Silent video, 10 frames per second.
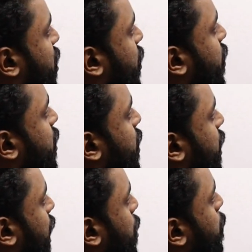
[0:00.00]
giving the
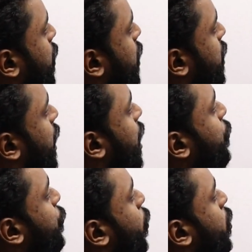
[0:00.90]
name
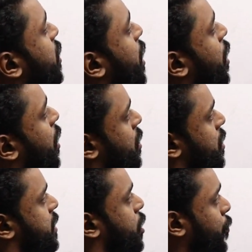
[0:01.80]
A for
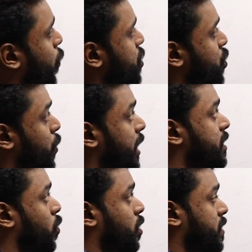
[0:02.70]
the set of all
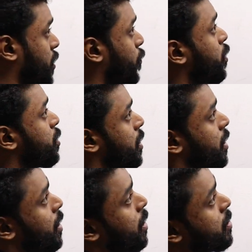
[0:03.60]
students or set of
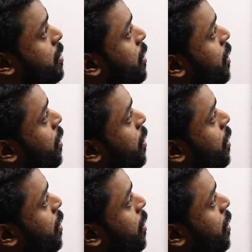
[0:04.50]
all